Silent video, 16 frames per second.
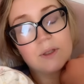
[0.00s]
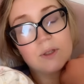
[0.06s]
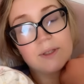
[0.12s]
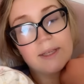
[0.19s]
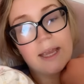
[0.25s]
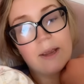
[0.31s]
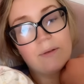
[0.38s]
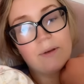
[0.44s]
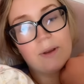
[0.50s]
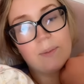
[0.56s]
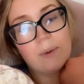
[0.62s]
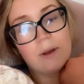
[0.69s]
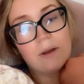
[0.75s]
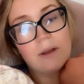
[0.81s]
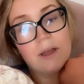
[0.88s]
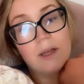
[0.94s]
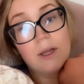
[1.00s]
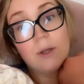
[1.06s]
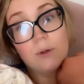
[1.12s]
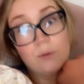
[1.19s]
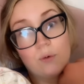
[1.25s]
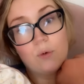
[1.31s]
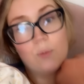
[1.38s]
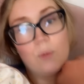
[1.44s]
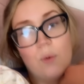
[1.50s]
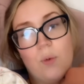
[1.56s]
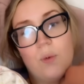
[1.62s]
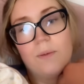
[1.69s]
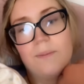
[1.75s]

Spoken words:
Scary but normal.